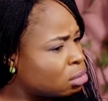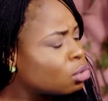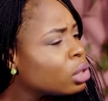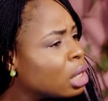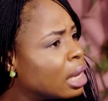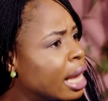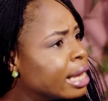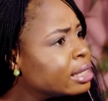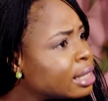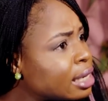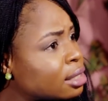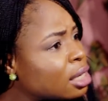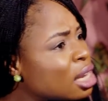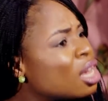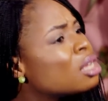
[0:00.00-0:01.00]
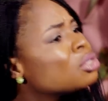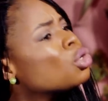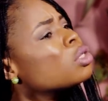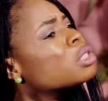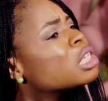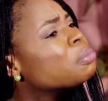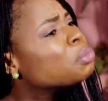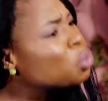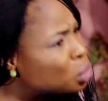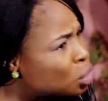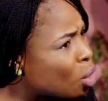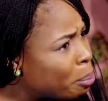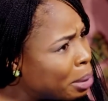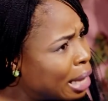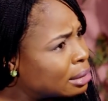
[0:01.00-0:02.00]
oh, okay, I change. Just keep doing
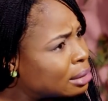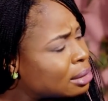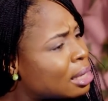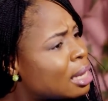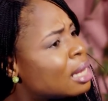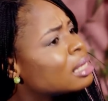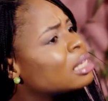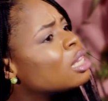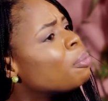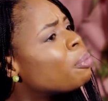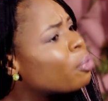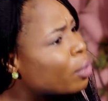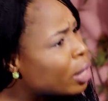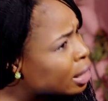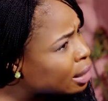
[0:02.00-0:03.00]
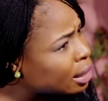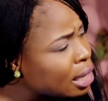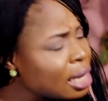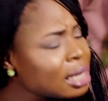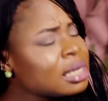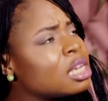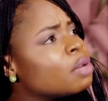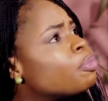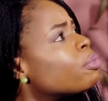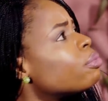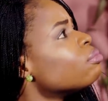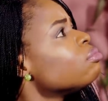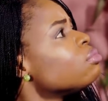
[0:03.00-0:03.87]
your parts. Keep praying. Keep